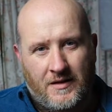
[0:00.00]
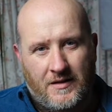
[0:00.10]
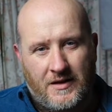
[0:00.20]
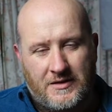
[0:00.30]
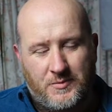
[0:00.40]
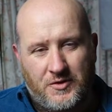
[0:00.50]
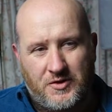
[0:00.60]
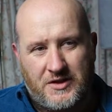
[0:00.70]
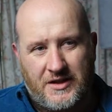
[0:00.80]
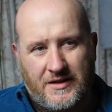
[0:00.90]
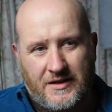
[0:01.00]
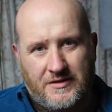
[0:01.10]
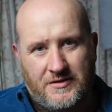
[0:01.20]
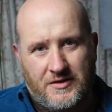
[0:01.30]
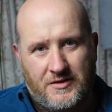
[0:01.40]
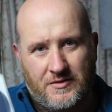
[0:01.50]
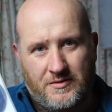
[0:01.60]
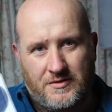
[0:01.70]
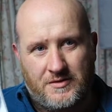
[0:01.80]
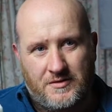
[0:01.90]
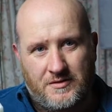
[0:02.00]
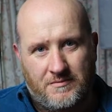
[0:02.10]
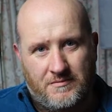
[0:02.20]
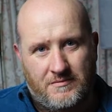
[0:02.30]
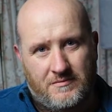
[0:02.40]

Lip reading: exposure, and you can also